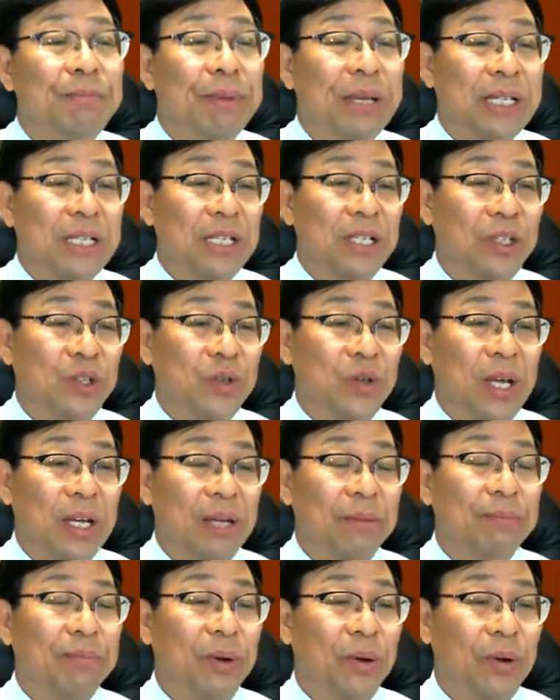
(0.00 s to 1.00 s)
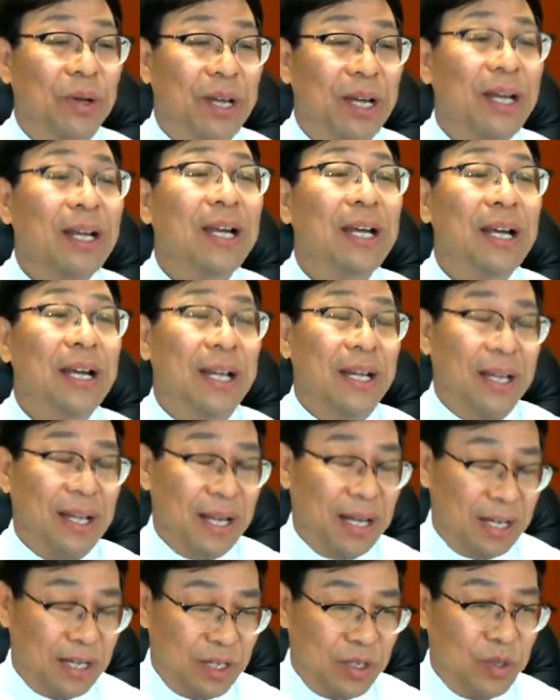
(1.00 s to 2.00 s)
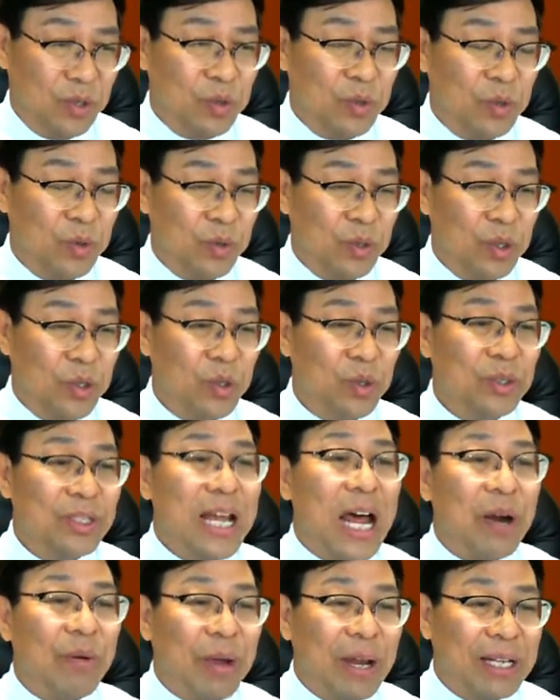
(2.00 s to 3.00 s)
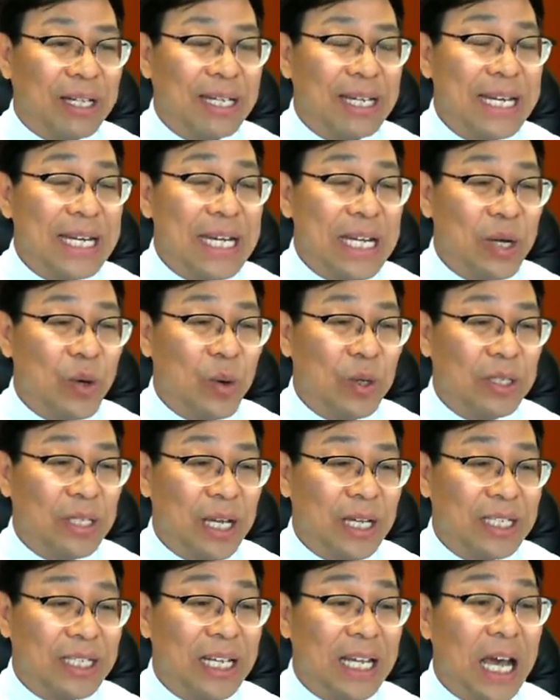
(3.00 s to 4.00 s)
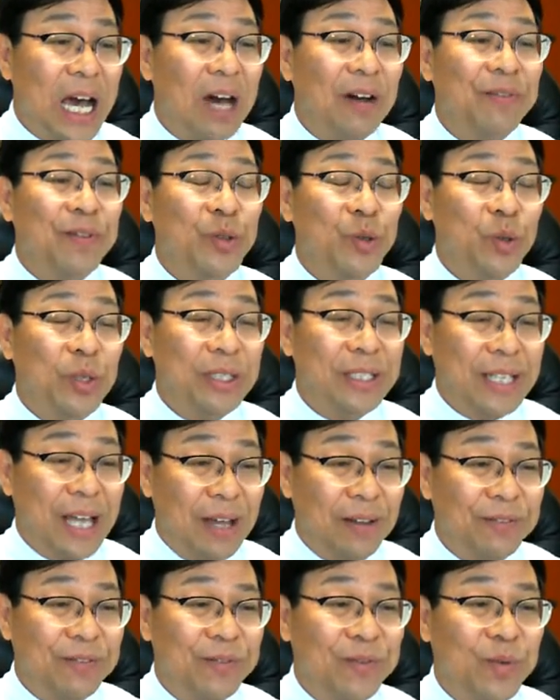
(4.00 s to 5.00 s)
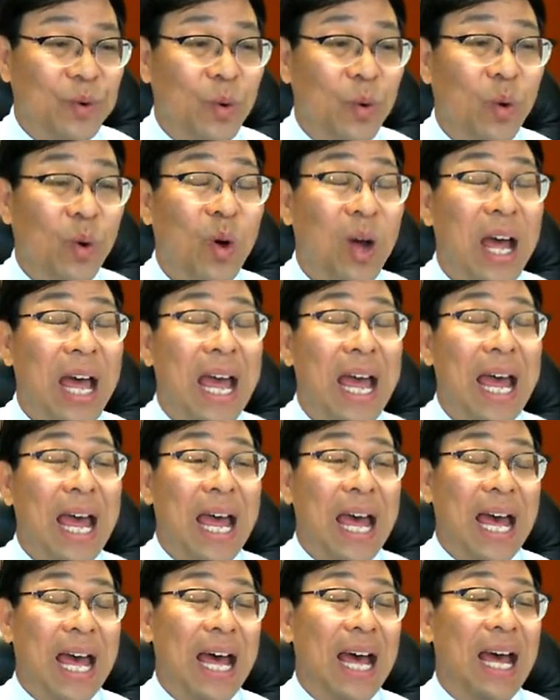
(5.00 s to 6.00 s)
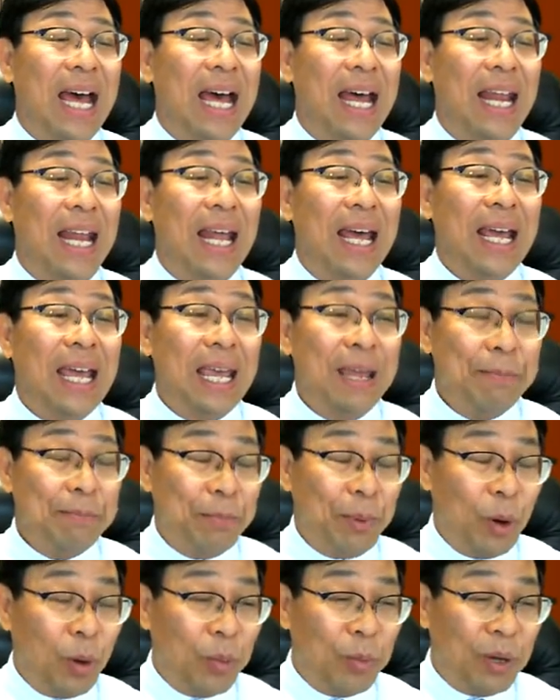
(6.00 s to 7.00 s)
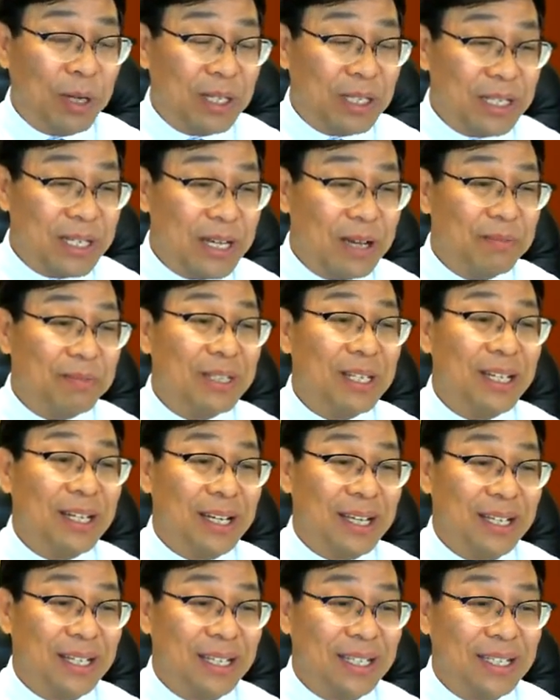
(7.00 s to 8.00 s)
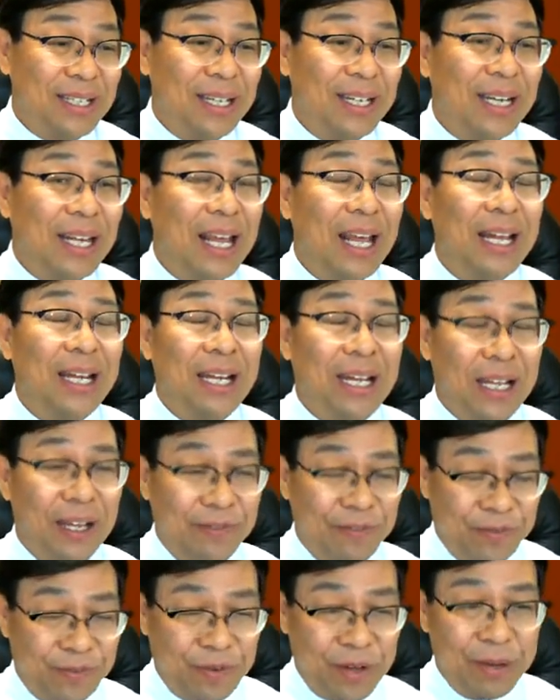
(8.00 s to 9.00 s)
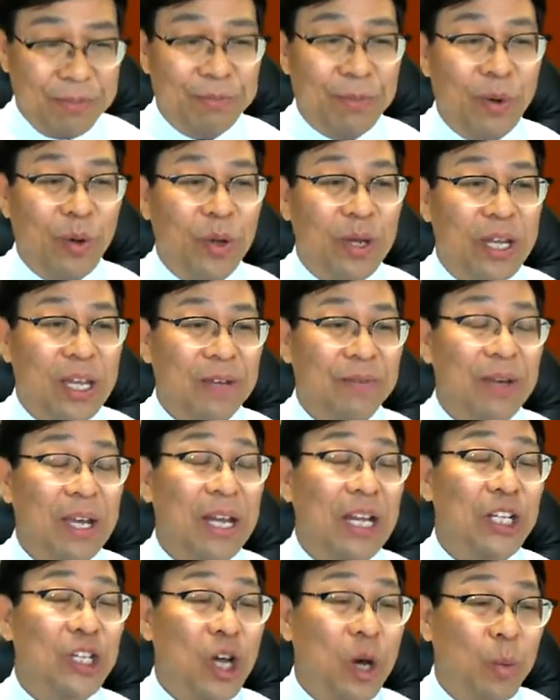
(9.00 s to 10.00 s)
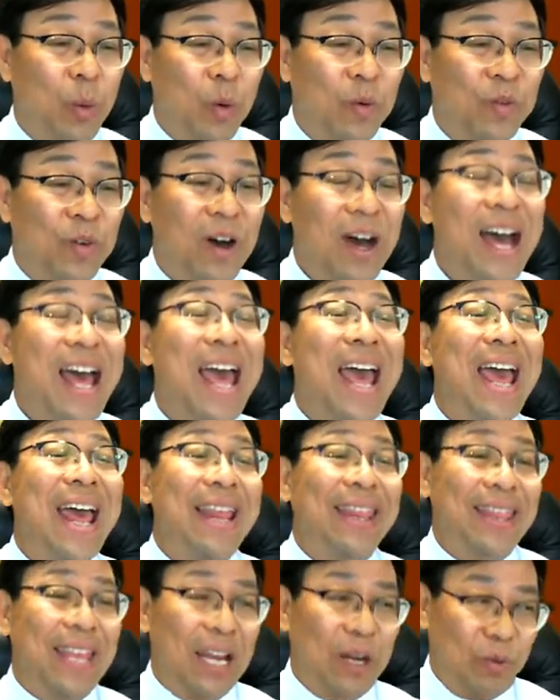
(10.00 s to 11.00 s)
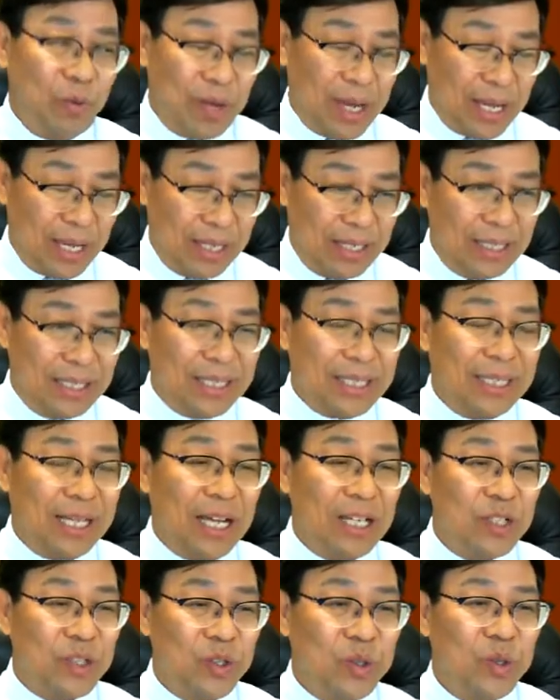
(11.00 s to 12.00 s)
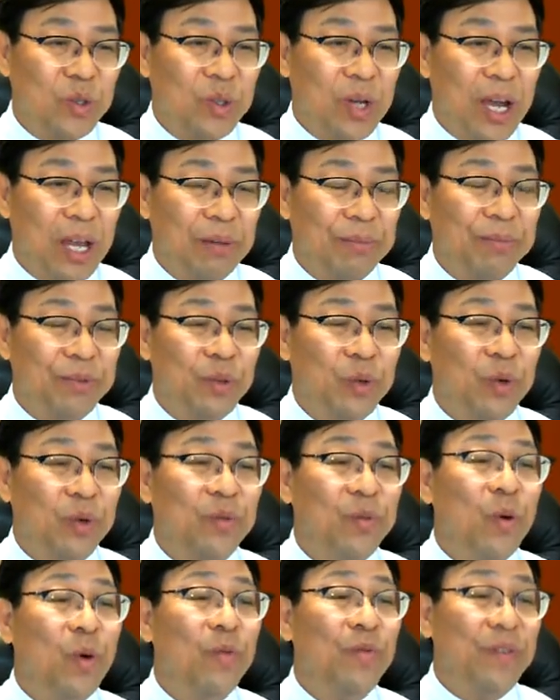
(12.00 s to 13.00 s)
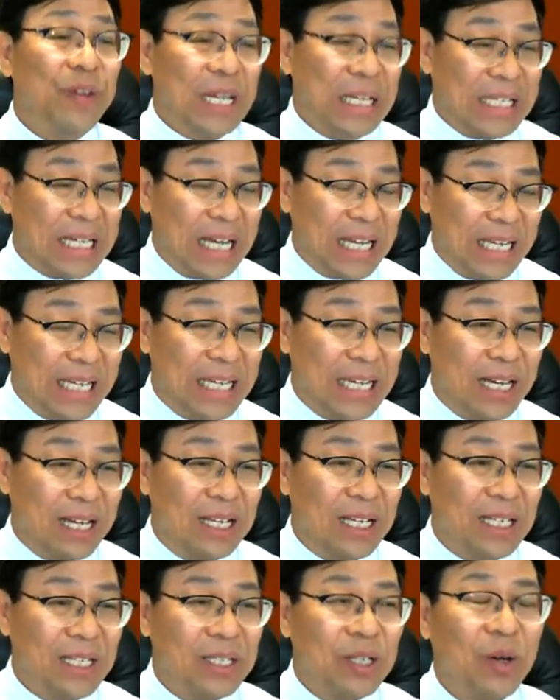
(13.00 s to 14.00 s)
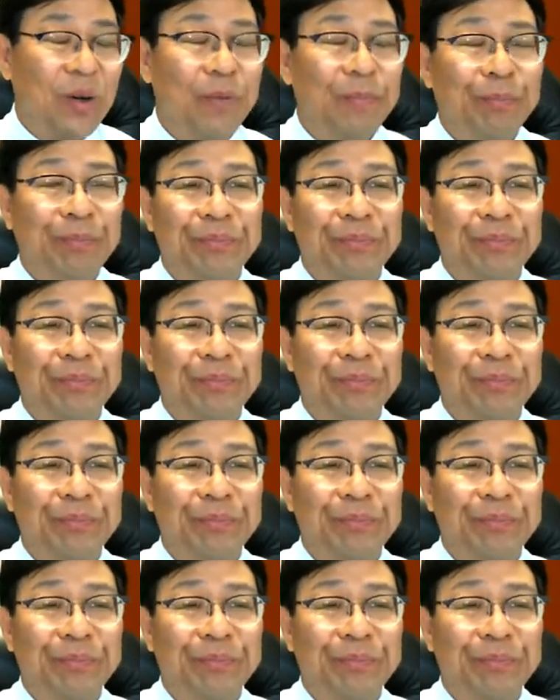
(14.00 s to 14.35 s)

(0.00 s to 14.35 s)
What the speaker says: between you and employer. Then you directly negotiate of yourself for like employment terms and condition. And if employer give any job offer, then we can start to help you for visa here. So